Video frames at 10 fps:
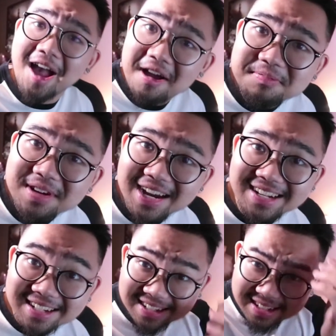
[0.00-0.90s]
Alright,
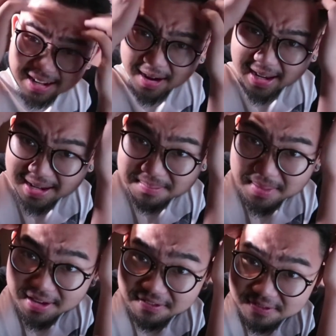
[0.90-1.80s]
now I get
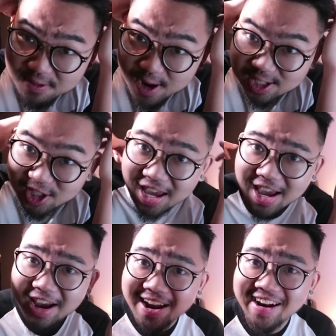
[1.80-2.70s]
my fresh
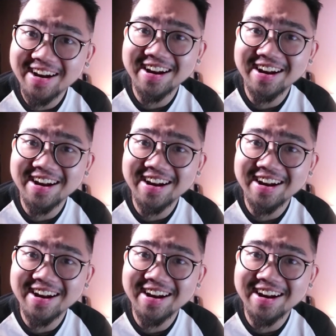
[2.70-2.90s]
hair.